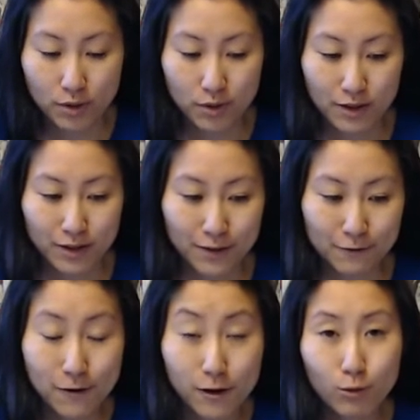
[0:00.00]
a
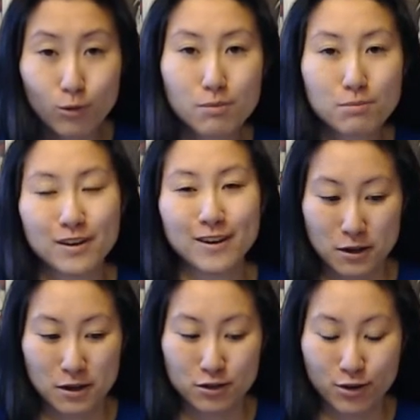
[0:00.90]
follow-up
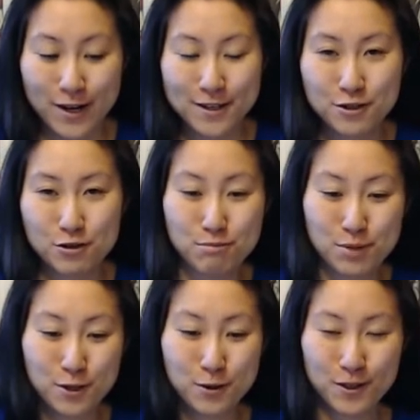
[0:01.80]
on trying to
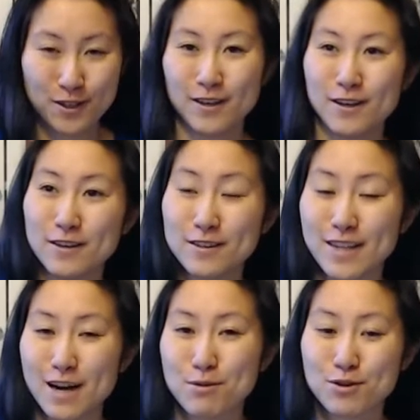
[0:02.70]
build a
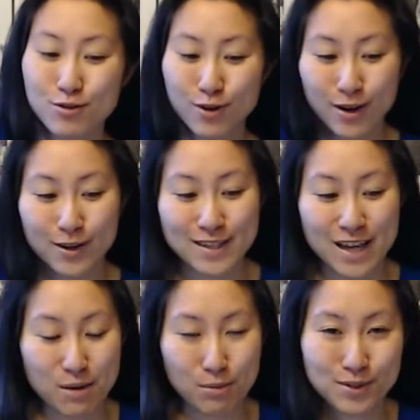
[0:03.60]
Cybertron
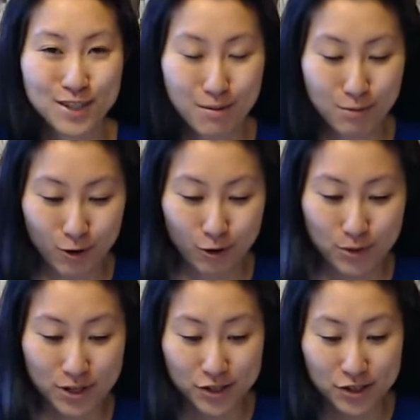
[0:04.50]
Tabletop
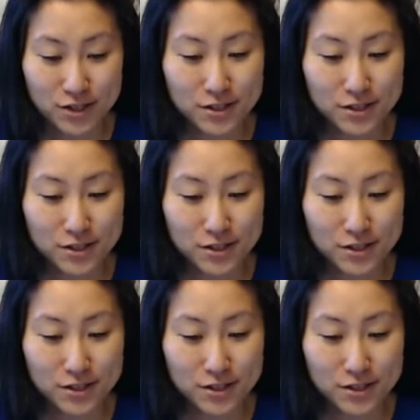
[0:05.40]
RPG.